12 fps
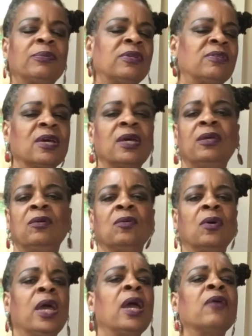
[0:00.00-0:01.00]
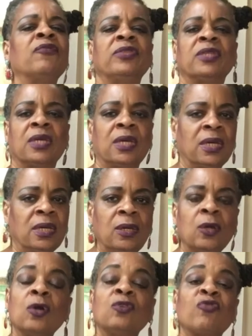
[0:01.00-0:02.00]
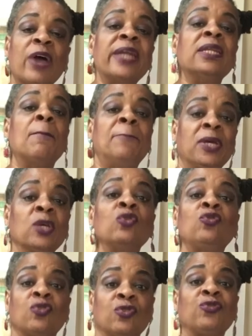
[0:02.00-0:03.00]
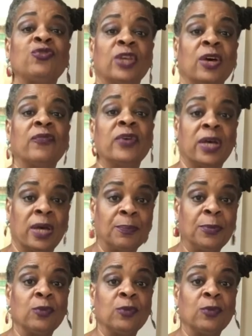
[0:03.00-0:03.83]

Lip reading: to tell you everything. You're trying to build yourself up.